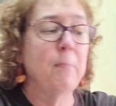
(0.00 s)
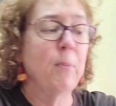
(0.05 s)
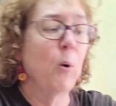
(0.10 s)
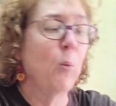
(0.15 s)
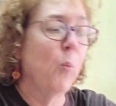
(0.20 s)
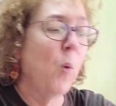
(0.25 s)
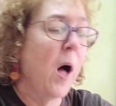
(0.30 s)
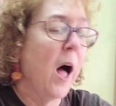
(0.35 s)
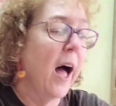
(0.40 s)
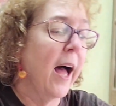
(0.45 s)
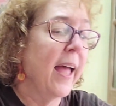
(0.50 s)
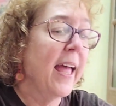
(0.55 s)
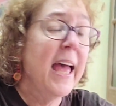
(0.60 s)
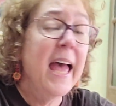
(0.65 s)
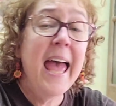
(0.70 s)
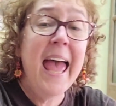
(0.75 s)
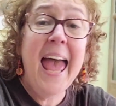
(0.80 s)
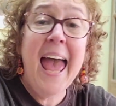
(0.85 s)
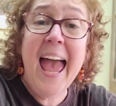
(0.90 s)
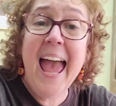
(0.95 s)
why.
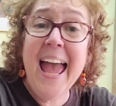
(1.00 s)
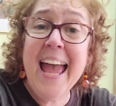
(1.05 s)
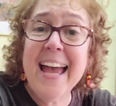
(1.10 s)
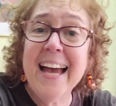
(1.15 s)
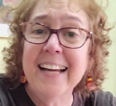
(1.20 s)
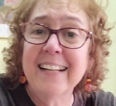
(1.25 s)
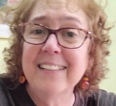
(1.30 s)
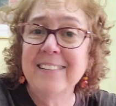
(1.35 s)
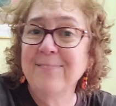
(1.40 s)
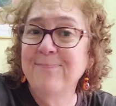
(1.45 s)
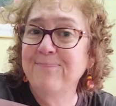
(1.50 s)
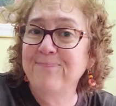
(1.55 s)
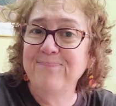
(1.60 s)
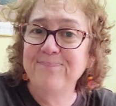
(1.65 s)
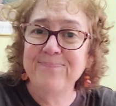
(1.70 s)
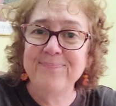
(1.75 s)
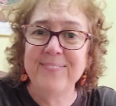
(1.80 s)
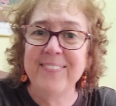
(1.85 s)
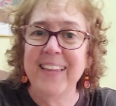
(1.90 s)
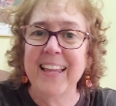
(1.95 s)
And
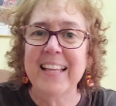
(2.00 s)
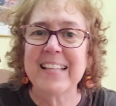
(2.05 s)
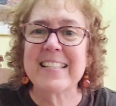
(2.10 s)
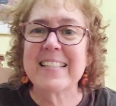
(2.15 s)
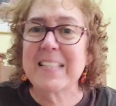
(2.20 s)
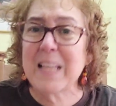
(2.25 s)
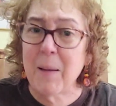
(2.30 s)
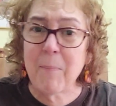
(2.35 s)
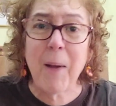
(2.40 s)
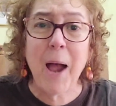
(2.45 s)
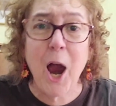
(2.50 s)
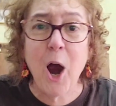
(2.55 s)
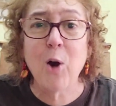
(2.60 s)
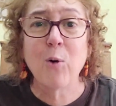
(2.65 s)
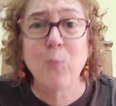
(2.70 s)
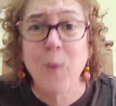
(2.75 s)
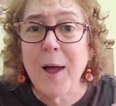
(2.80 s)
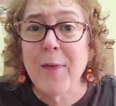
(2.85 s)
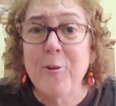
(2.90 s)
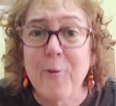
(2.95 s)
somehow
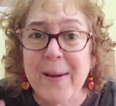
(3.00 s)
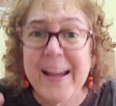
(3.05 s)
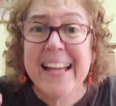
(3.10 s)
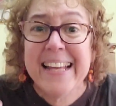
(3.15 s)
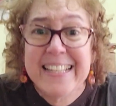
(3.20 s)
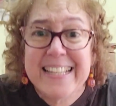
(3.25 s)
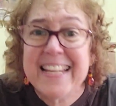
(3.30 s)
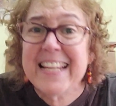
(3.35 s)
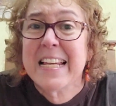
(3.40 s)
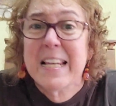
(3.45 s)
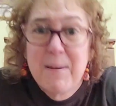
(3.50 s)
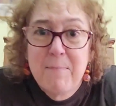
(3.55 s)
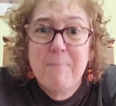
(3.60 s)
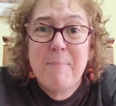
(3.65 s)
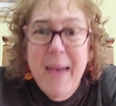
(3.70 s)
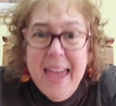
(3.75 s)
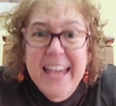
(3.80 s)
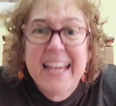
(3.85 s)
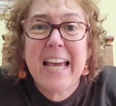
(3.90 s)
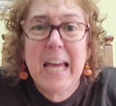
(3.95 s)
or other, it didn't
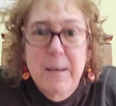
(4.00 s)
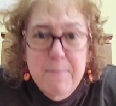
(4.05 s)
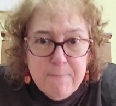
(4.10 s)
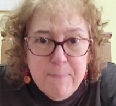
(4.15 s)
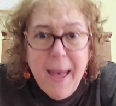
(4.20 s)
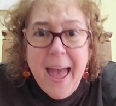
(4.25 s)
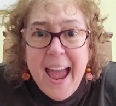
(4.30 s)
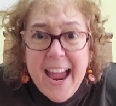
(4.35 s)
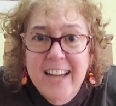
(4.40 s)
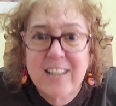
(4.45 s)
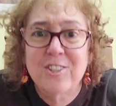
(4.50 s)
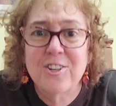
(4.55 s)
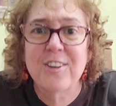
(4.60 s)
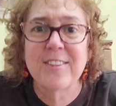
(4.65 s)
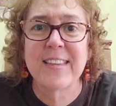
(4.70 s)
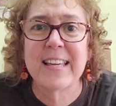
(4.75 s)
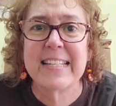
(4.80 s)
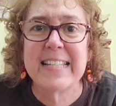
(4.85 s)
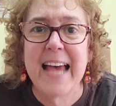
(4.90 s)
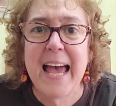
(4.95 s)
make it back to
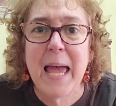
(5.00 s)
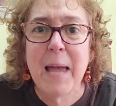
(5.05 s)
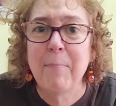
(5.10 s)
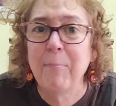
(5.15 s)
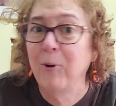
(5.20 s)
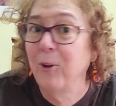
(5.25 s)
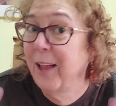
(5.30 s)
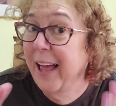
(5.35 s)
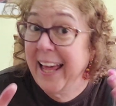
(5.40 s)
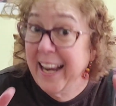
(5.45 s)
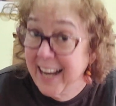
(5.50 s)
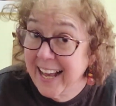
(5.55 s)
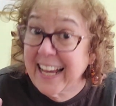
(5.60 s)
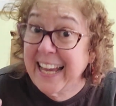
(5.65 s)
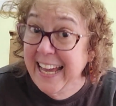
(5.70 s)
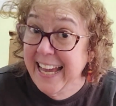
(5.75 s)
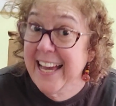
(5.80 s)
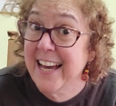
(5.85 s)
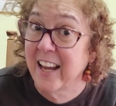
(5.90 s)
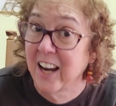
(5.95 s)
the table. And
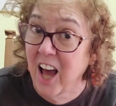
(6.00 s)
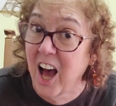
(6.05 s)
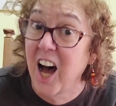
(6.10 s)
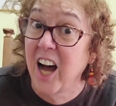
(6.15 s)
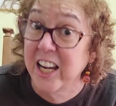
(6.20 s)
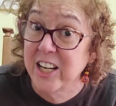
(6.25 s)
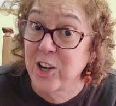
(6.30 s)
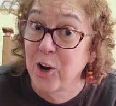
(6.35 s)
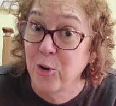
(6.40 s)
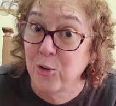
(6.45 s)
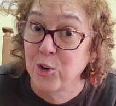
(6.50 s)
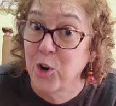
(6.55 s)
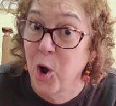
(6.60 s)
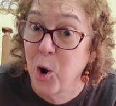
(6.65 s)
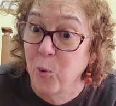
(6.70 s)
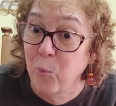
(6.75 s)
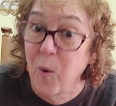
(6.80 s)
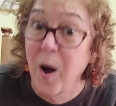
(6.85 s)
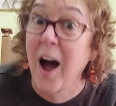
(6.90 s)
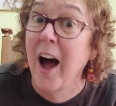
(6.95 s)
again, I don't know
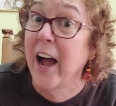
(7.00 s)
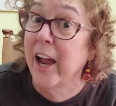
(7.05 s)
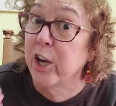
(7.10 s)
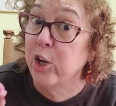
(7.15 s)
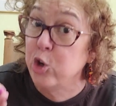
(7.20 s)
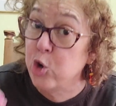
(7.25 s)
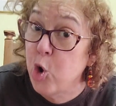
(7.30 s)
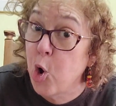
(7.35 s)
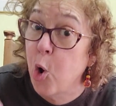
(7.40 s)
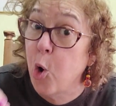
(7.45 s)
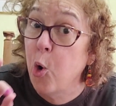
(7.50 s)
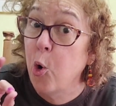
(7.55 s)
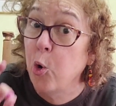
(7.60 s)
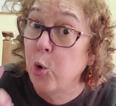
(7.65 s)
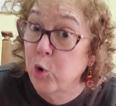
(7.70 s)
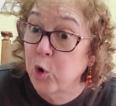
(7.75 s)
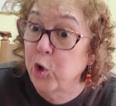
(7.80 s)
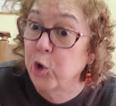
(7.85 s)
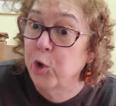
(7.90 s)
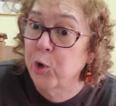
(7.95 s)
why. No
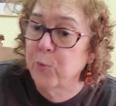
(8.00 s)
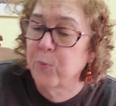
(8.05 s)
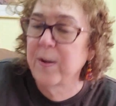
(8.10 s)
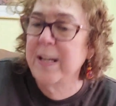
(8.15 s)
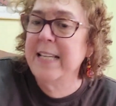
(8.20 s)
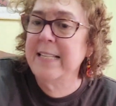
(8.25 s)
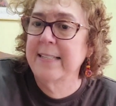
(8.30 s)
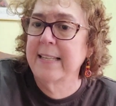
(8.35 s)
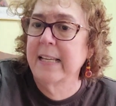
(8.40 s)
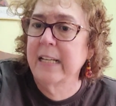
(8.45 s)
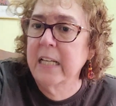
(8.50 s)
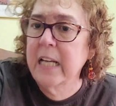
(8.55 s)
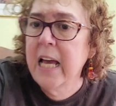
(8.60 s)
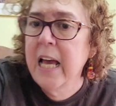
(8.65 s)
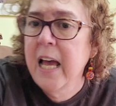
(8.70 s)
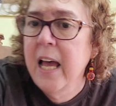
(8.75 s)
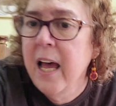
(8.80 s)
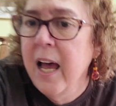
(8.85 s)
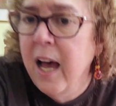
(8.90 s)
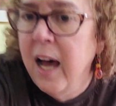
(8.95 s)
good reason.
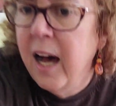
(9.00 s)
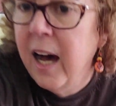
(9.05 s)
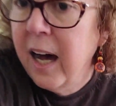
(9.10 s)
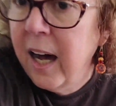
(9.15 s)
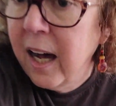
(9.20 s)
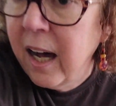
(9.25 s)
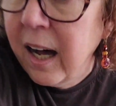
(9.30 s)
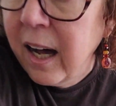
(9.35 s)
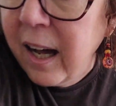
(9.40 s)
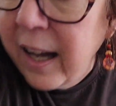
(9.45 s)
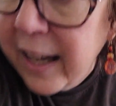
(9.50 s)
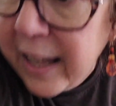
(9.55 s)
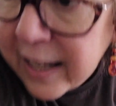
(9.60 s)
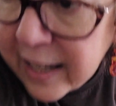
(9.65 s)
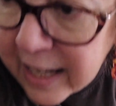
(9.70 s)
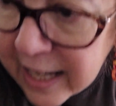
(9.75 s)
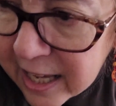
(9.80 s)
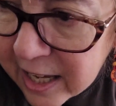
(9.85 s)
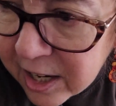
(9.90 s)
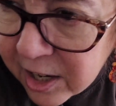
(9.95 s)

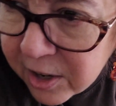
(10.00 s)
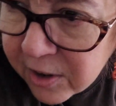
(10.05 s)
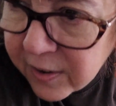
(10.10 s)
And here